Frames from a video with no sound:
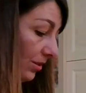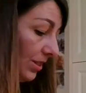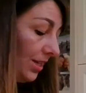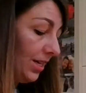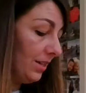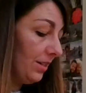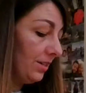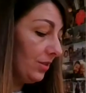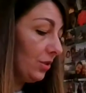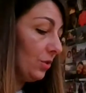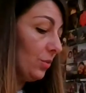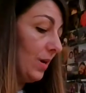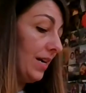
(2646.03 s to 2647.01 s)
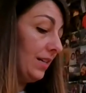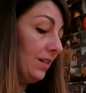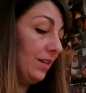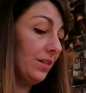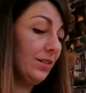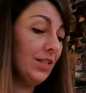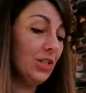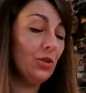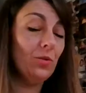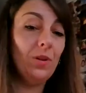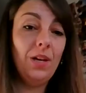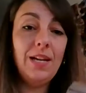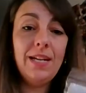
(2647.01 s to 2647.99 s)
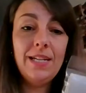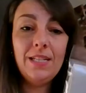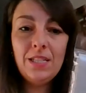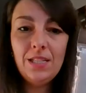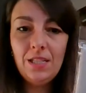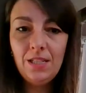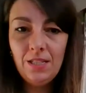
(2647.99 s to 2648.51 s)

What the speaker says: got a Zweigart Natural Light,